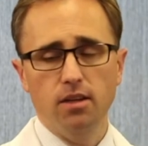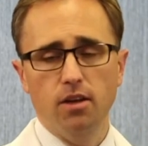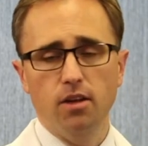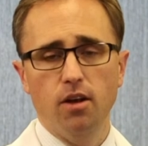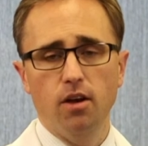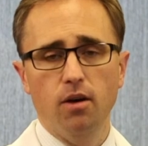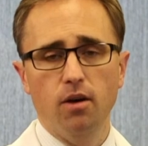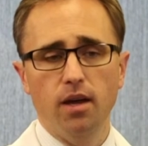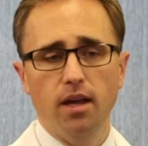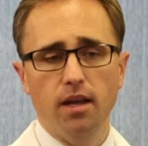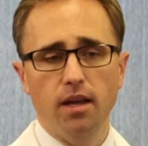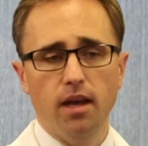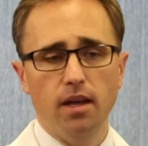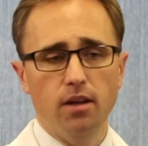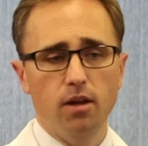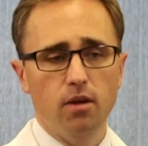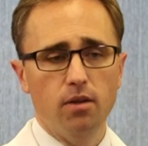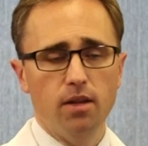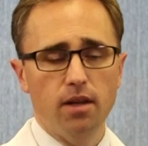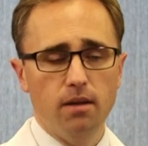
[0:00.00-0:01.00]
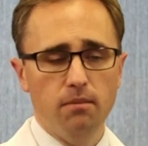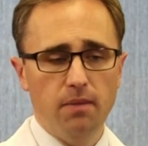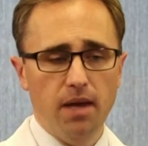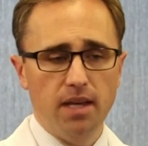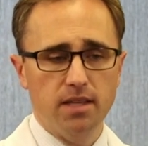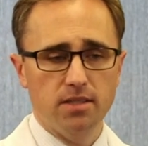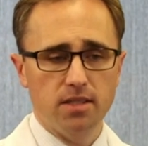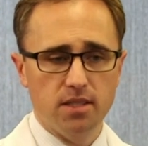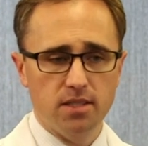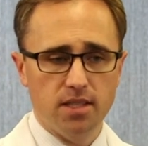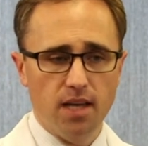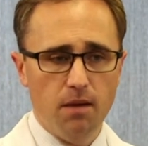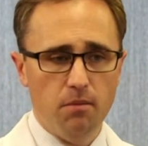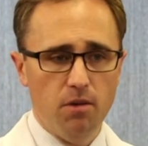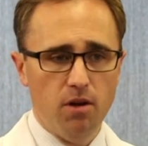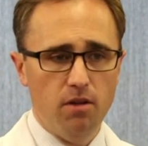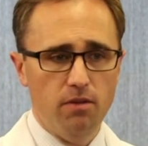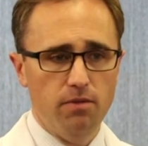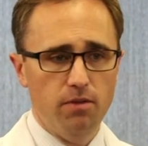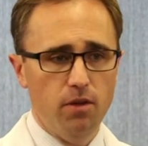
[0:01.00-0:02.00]
You know, I, I know that it makes the
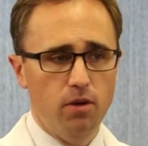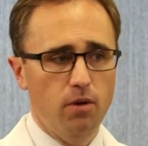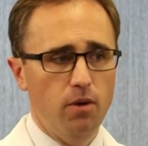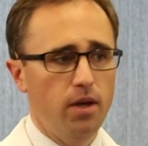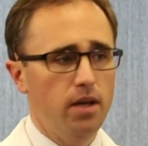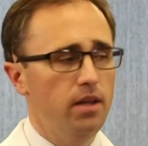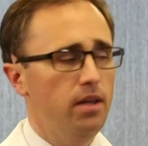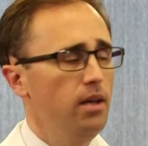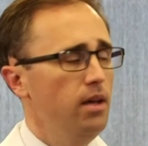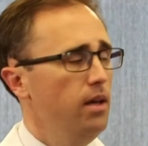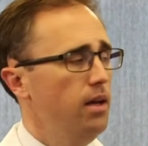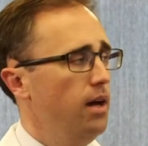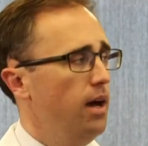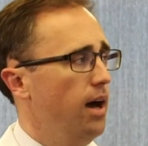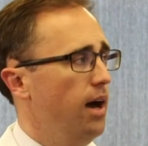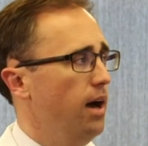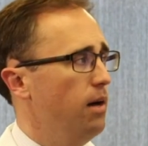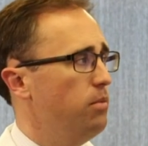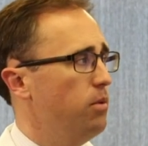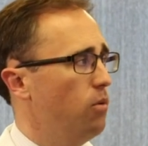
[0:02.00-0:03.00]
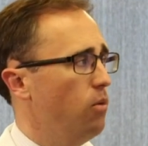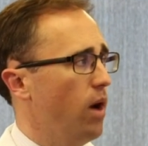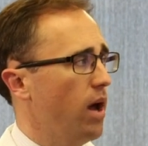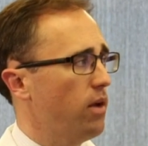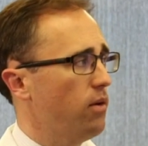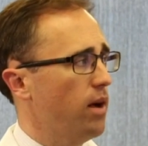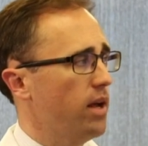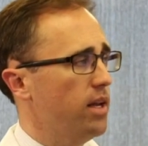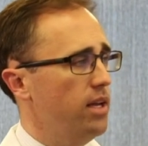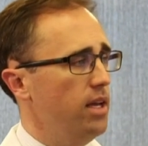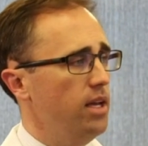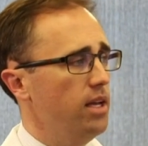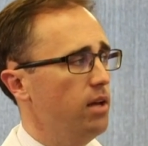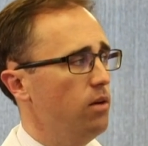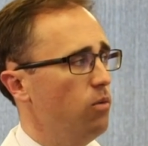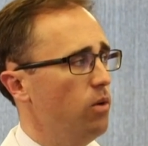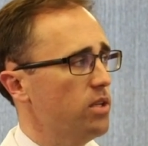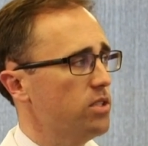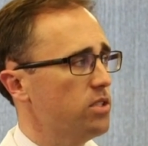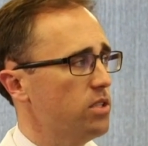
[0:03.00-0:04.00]
seminal fluid, uh, but why do I need
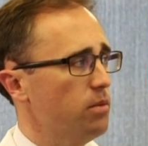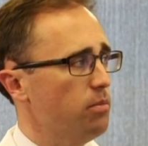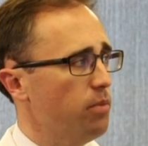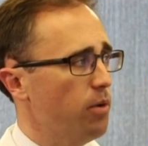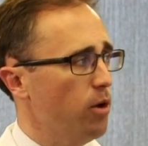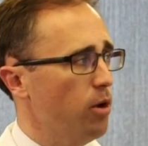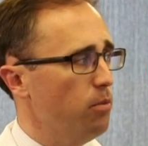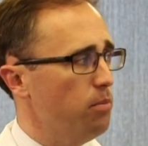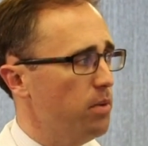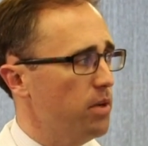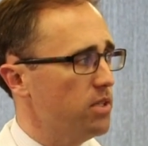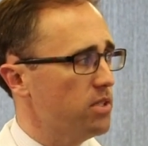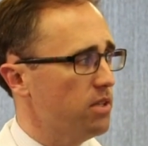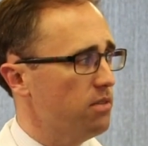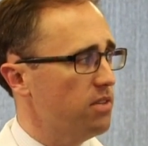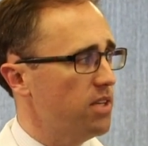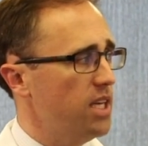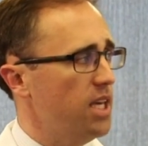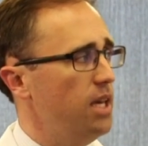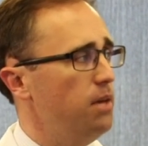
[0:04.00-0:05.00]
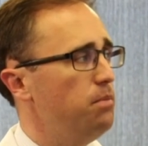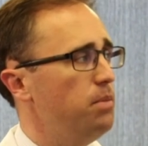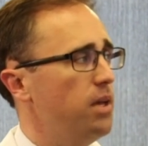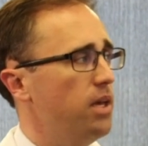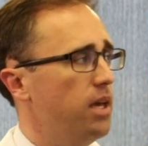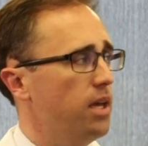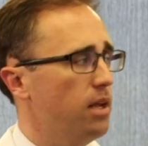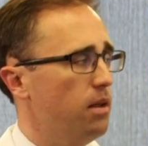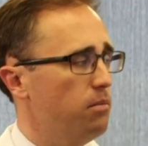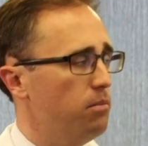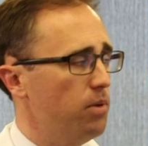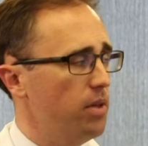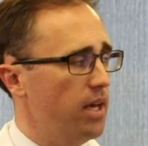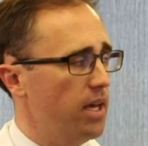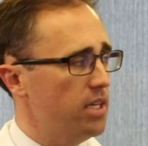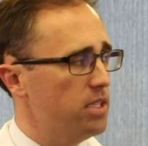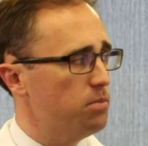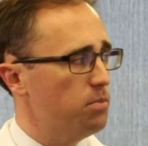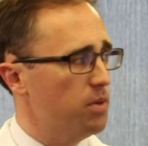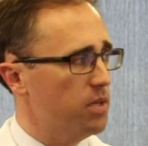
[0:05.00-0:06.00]
it? What's the purpose of keeping it in
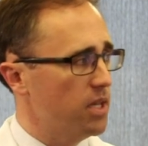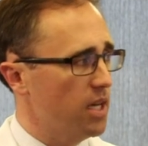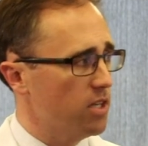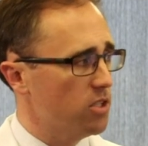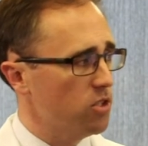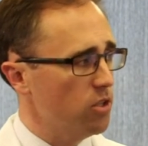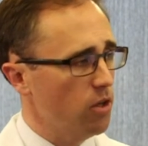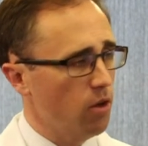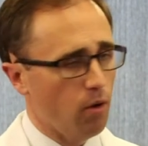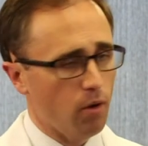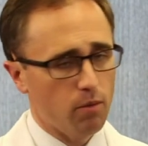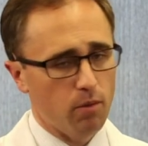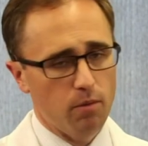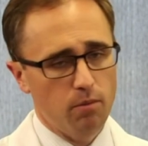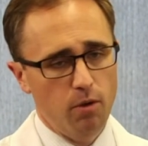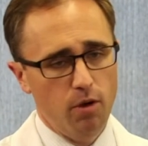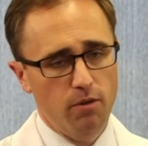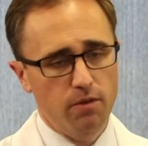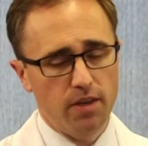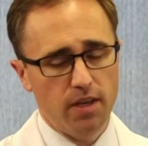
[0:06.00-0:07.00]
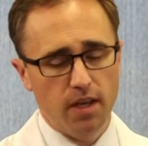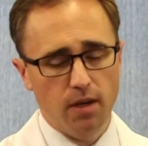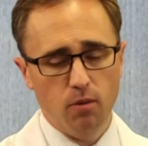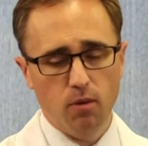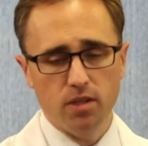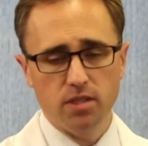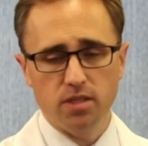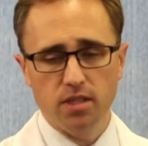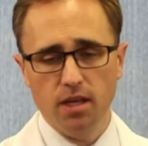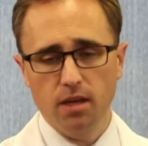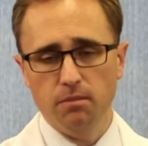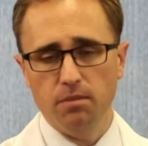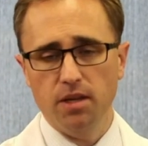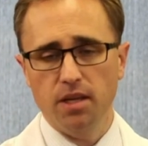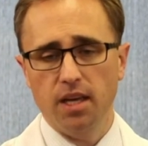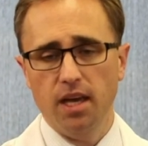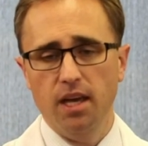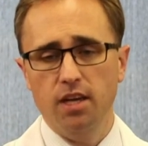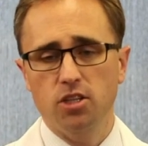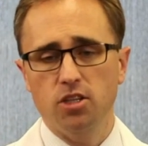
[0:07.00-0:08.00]
place potentially or removing it? What's the
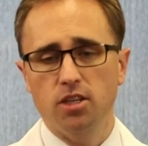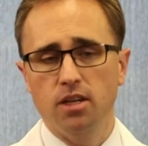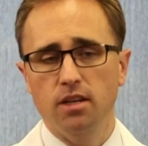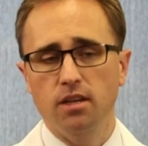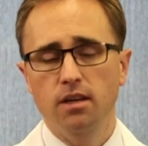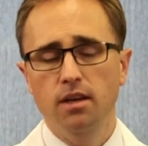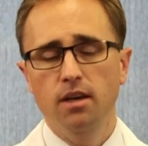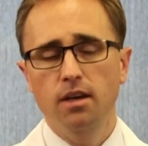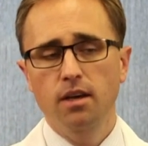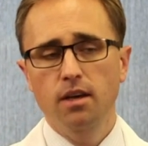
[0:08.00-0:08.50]
implication?